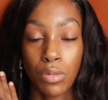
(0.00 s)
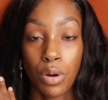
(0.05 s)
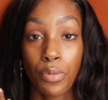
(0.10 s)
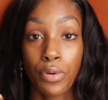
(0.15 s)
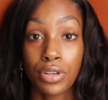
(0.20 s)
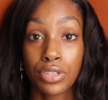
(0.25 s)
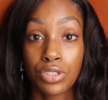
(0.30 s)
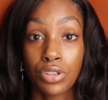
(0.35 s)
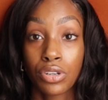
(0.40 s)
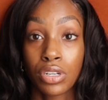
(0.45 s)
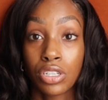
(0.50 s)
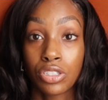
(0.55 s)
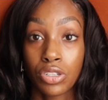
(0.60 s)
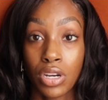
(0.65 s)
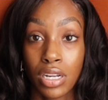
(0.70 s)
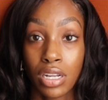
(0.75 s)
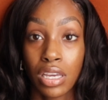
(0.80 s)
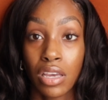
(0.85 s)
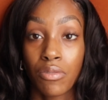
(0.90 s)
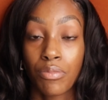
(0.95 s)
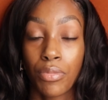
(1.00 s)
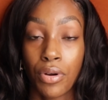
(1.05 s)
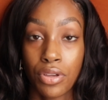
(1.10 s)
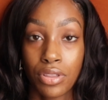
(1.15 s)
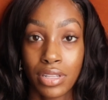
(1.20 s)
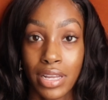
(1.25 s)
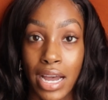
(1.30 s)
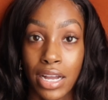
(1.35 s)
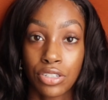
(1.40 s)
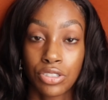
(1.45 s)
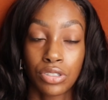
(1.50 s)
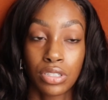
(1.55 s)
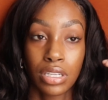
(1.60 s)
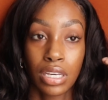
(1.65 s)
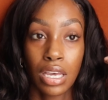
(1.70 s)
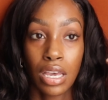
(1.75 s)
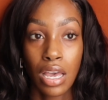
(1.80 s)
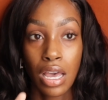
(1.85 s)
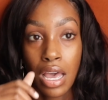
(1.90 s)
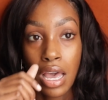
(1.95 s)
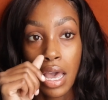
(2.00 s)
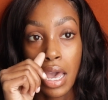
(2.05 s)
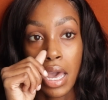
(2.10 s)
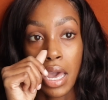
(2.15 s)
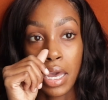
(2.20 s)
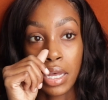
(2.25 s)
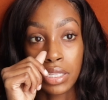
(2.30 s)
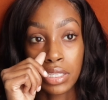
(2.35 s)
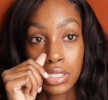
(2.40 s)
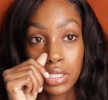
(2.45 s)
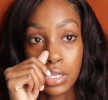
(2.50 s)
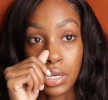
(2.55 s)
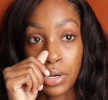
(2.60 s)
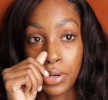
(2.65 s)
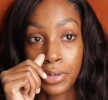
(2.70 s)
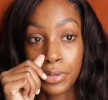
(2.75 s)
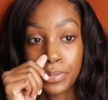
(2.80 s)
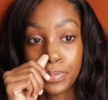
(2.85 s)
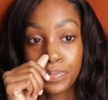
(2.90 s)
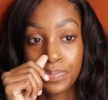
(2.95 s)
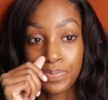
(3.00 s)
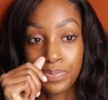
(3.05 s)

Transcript: but we're still going to try to give birth naturally. And so